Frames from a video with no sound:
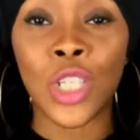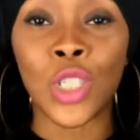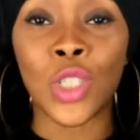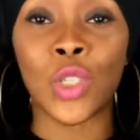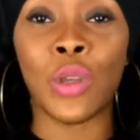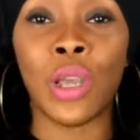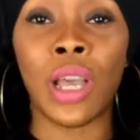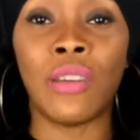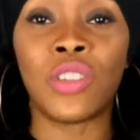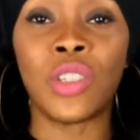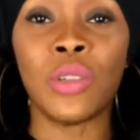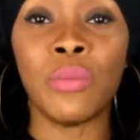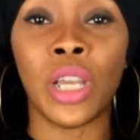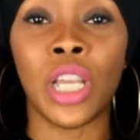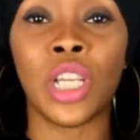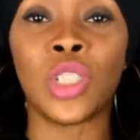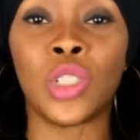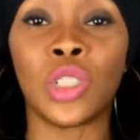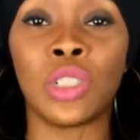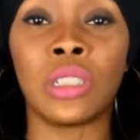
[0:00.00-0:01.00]
So you have to
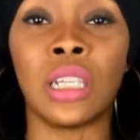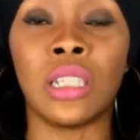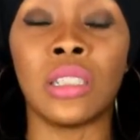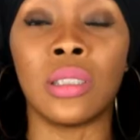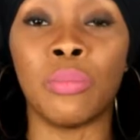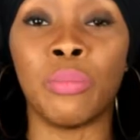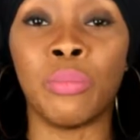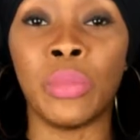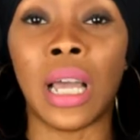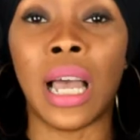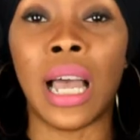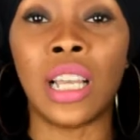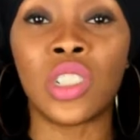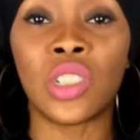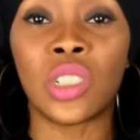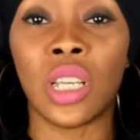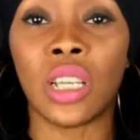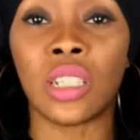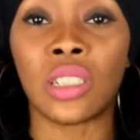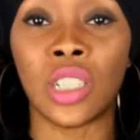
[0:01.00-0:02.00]
make sure that the
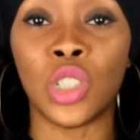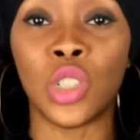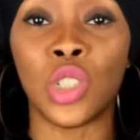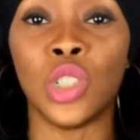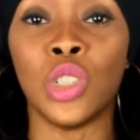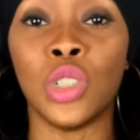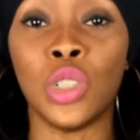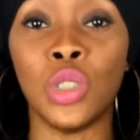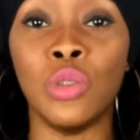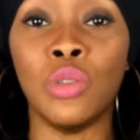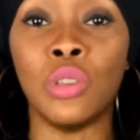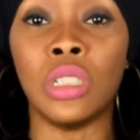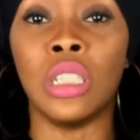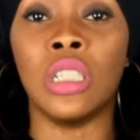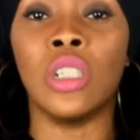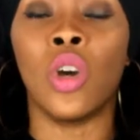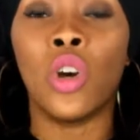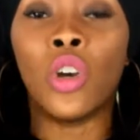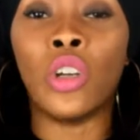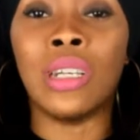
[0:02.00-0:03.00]
hashtags that you're
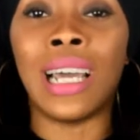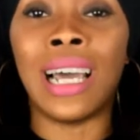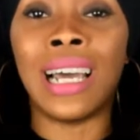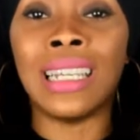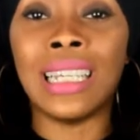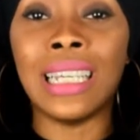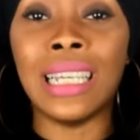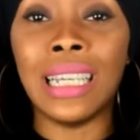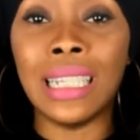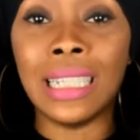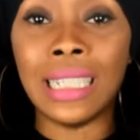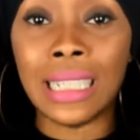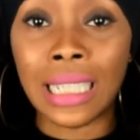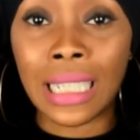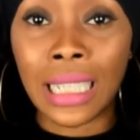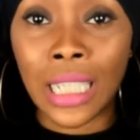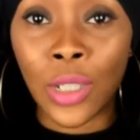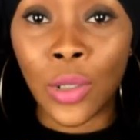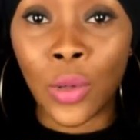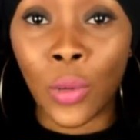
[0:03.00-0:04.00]
using are not
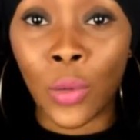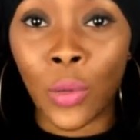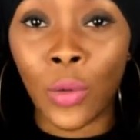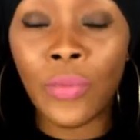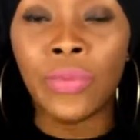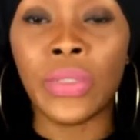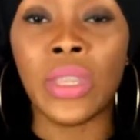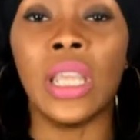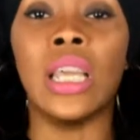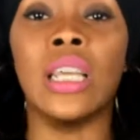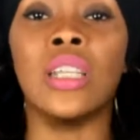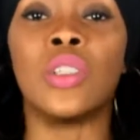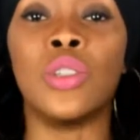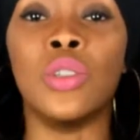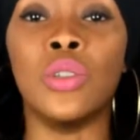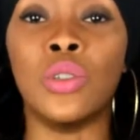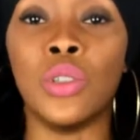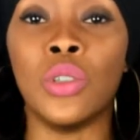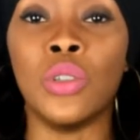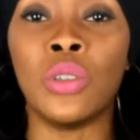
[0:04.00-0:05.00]
illegal. And
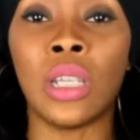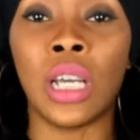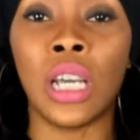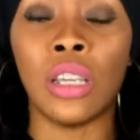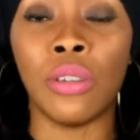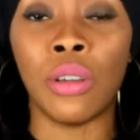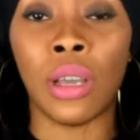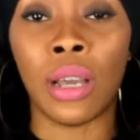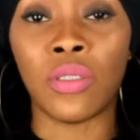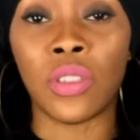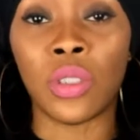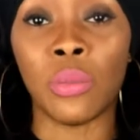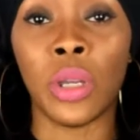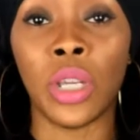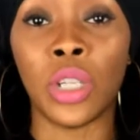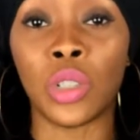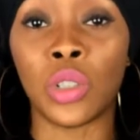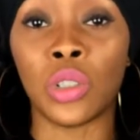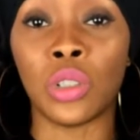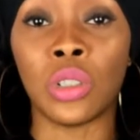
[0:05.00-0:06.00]
to do that, you have to
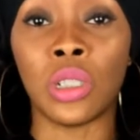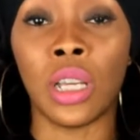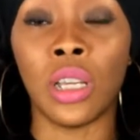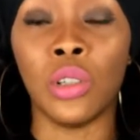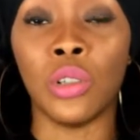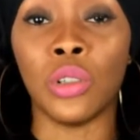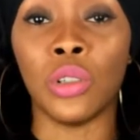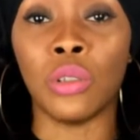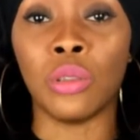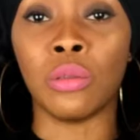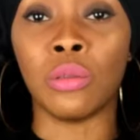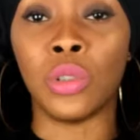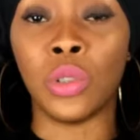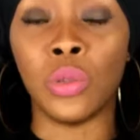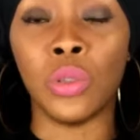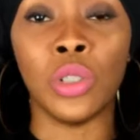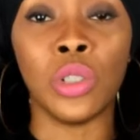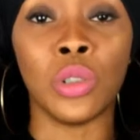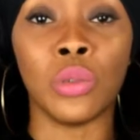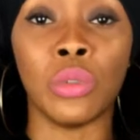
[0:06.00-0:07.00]
make sure that you're
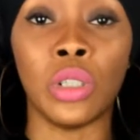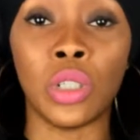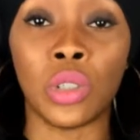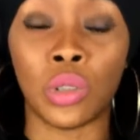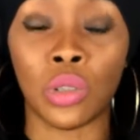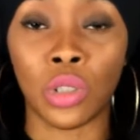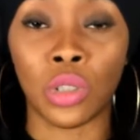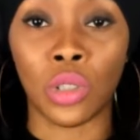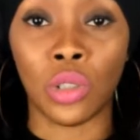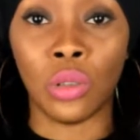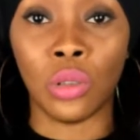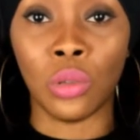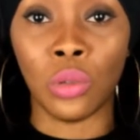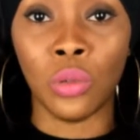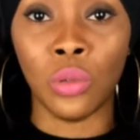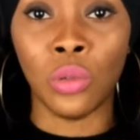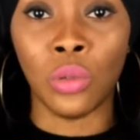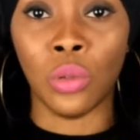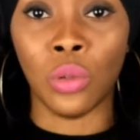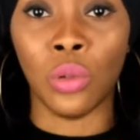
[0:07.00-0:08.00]
doing your research on
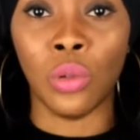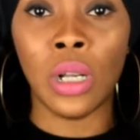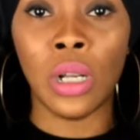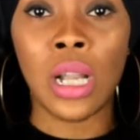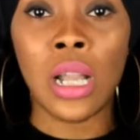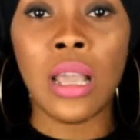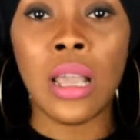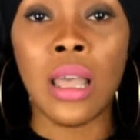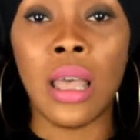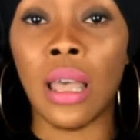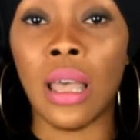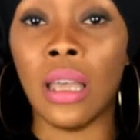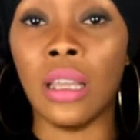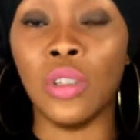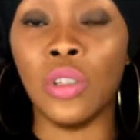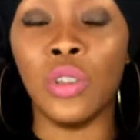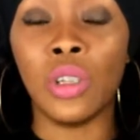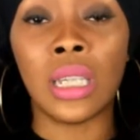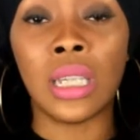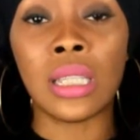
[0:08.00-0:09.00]
Google,
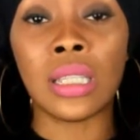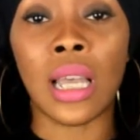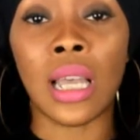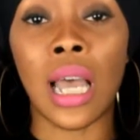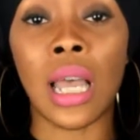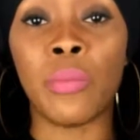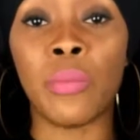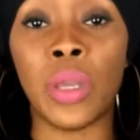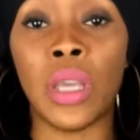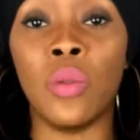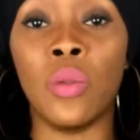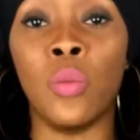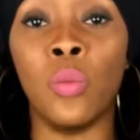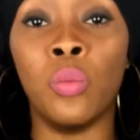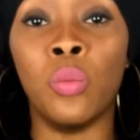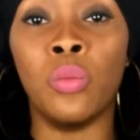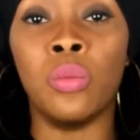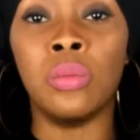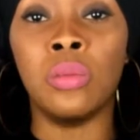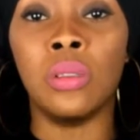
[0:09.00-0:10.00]
and you can type in
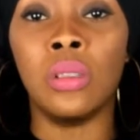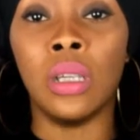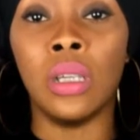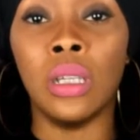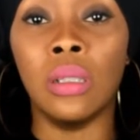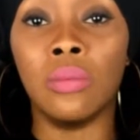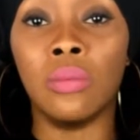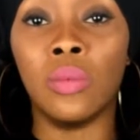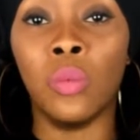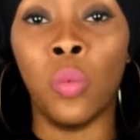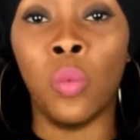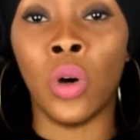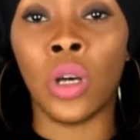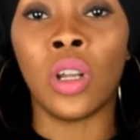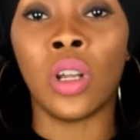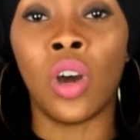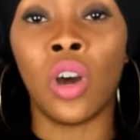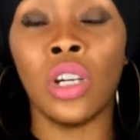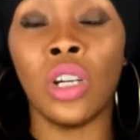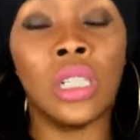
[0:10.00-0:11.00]

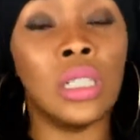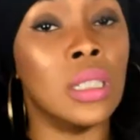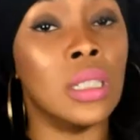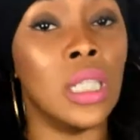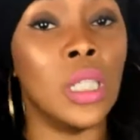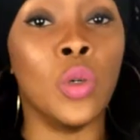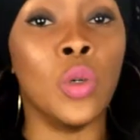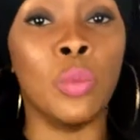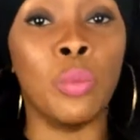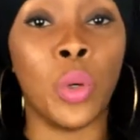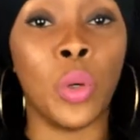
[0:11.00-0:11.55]
what are illegal